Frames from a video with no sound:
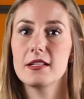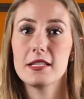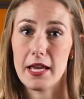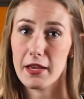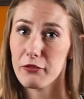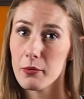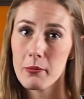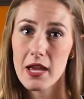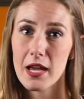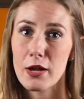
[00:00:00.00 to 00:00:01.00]
Take it from
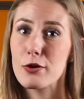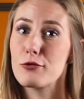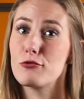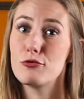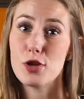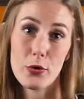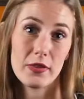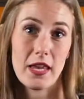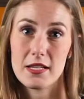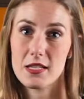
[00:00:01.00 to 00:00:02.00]
me, no
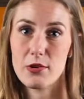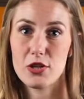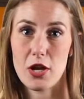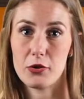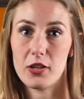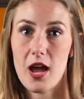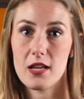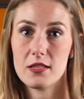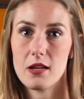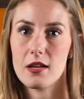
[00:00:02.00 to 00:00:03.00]
one likes to be generalized,